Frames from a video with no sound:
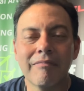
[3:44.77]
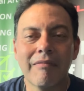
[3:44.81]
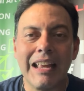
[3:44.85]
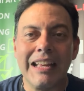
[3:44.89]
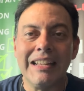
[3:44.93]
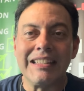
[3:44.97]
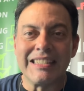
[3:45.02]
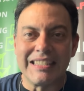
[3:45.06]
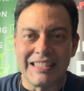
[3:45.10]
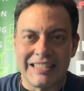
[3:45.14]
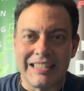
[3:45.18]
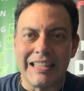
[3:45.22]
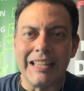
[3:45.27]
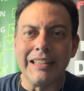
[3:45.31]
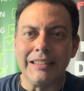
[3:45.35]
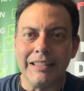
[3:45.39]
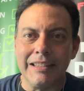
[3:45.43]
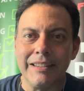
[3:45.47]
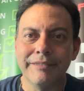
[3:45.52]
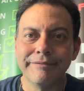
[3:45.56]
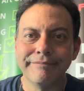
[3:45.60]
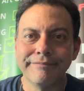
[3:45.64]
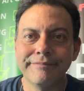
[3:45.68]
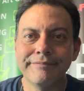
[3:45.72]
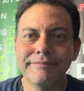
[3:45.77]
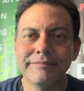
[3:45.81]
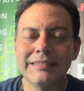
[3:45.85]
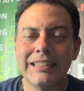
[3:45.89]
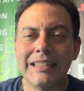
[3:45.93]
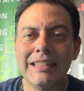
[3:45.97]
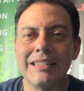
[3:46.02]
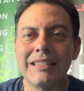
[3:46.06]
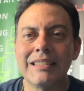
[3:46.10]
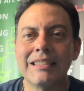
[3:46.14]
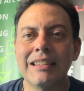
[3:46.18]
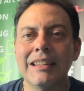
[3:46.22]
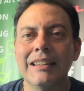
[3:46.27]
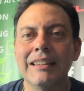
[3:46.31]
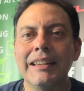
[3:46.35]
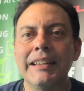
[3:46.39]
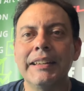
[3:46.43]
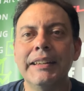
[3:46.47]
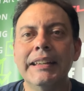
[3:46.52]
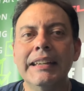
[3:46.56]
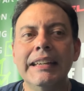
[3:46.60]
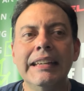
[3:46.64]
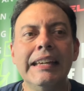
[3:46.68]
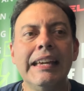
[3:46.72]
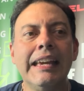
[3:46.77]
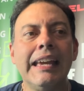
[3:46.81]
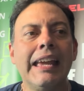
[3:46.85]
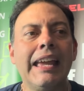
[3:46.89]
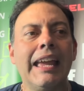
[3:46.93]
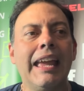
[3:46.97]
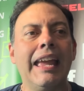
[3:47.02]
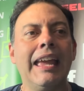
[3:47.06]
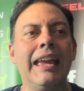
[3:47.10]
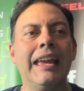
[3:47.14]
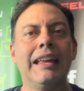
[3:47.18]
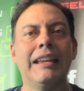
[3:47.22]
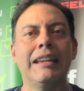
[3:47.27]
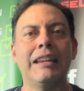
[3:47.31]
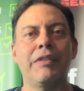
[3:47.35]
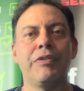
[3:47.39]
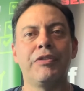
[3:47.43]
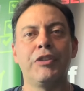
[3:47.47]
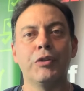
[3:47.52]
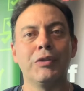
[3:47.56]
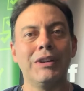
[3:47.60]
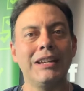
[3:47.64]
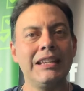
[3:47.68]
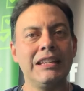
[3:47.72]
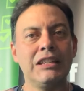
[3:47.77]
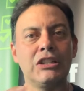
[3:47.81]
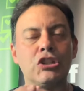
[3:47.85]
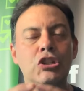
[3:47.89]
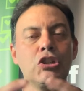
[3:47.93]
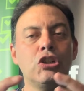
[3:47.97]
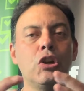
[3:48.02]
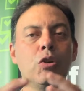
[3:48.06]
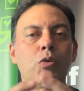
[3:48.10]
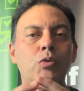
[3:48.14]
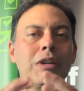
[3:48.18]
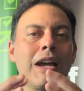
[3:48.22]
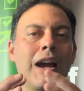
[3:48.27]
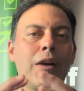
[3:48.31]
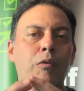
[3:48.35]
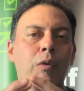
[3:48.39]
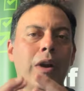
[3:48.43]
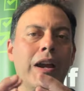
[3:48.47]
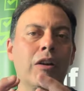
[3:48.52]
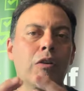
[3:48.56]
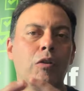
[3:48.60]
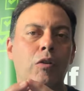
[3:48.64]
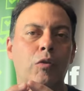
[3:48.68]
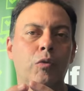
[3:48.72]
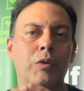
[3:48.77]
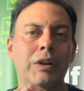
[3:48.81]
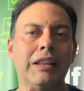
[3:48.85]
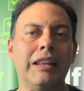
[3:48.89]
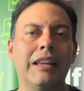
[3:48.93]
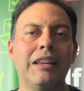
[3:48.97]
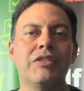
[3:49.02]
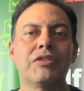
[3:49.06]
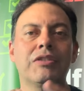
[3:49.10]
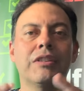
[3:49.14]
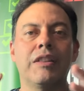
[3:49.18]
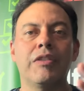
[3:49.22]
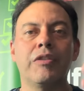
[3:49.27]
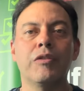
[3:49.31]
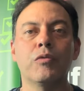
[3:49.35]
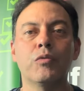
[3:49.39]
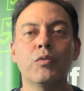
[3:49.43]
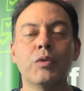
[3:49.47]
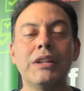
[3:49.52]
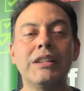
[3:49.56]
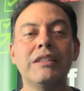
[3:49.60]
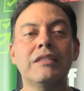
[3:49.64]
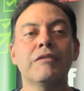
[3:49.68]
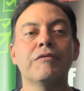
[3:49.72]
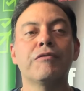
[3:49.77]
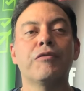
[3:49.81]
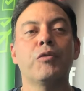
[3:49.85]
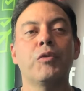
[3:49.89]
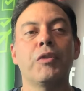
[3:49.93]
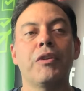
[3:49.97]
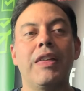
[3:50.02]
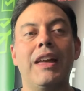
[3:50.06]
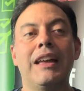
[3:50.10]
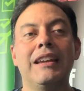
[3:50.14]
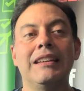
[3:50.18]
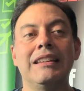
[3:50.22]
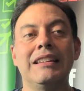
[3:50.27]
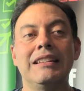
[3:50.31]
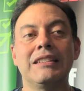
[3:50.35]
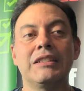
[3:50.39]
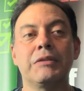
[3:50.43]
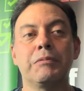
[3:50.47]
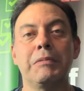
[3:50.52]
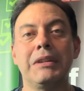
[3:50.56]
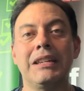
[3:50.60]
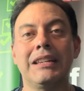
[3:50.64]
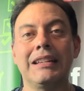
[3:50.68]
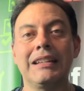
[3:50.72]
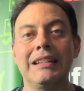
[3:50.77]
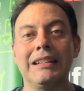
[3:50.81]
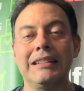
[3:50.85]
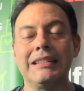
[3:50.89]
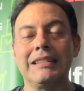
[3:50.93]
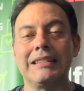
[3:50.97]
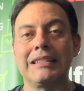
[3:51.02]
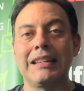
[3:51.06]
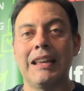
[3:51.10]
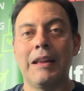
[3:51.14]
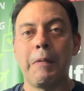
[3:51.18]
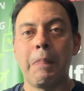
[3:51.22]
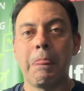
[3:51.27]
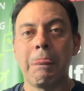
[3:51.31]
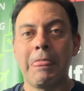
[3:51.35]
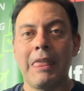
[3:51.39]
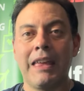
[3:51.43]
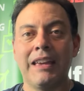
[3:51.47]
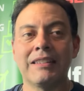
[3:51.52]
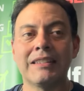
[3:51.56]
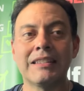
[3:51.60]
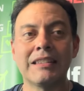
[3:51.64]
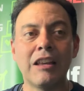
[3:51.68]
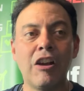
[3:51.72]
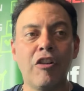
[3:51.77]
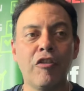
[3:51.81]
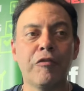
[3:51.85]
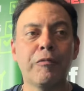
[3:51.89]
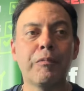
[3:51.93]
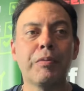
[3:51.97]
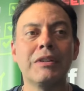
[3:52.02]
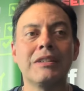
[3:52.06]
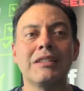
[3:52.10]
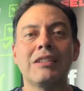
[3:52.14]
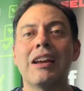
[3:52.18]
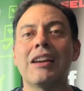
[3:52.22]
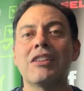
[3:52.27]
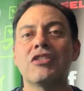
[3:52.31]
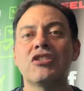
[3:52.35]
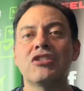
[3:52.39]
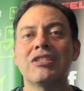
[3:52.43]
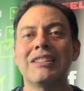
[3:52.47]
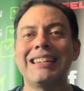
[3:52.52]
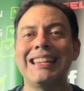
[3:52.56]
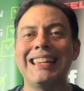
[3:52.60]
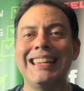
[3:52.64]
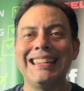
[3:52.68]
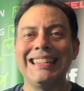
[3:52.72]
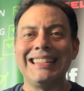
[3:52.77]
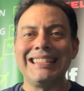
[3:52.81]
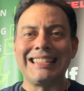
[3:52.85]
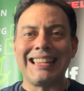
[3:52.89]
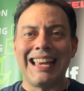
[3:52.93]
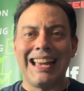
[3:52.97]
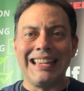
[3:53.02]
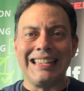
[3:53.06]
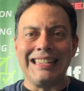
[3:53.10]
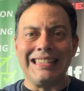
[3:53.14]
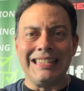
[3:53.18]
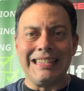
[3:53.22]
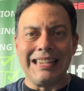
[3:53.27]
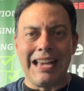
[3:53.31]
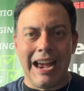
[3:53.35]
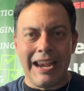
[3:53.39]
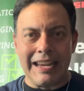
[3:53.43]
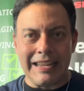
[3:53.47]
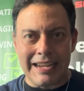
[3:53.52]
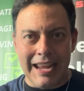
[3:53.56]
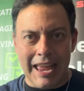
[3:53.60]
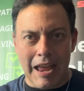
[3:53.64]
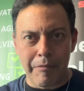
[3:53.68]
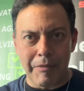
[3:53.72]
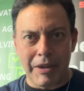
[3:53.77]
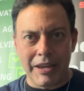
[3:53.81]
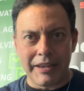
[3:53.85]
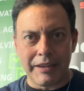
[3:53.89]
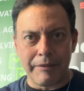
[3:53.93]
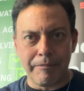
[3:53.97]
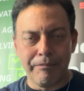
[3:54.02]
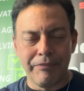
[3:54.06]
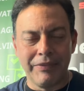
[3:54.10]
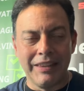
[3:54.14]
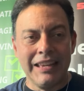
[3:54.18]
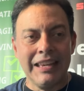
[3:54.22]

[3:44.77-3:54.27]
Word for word: it's silly. It's silly. And there is no direct correlation. And the reason for that is because self-protection is dynamic